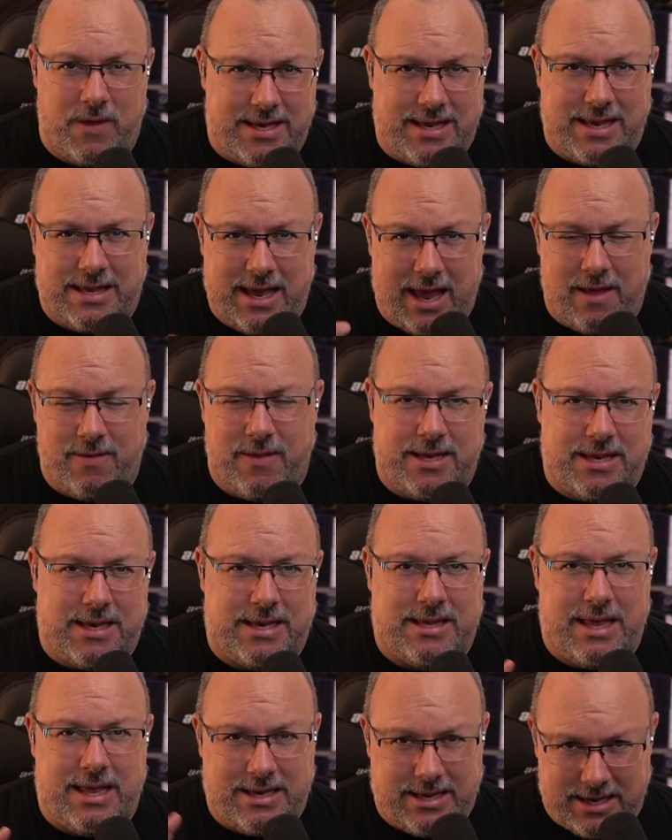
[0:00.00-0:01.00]
This is it. This
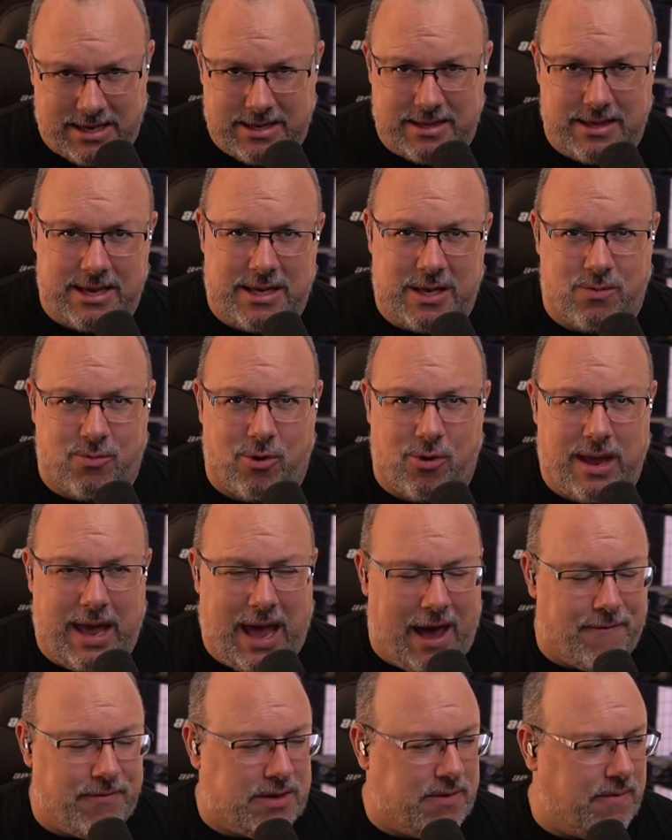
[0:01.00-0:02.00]
is what
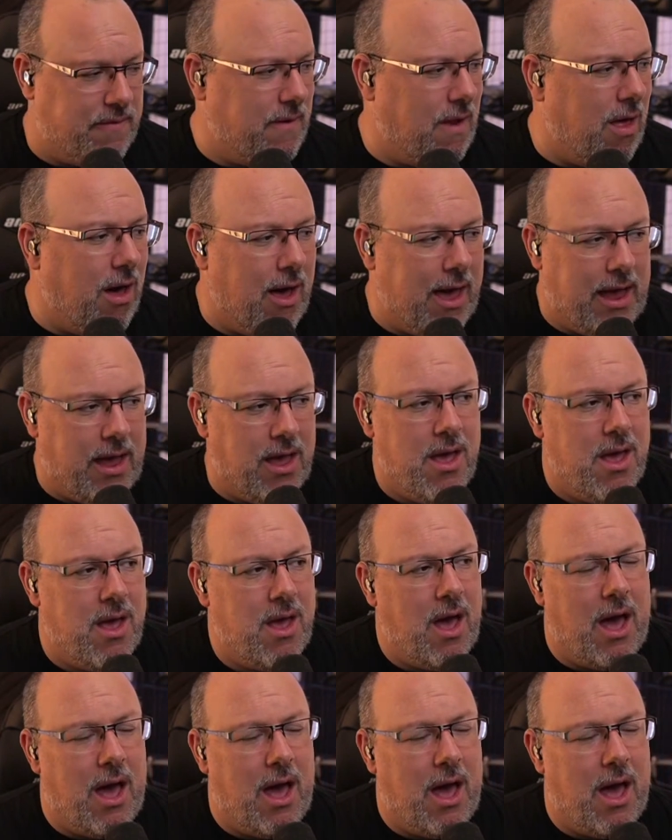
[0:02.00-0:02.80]
you have to fly.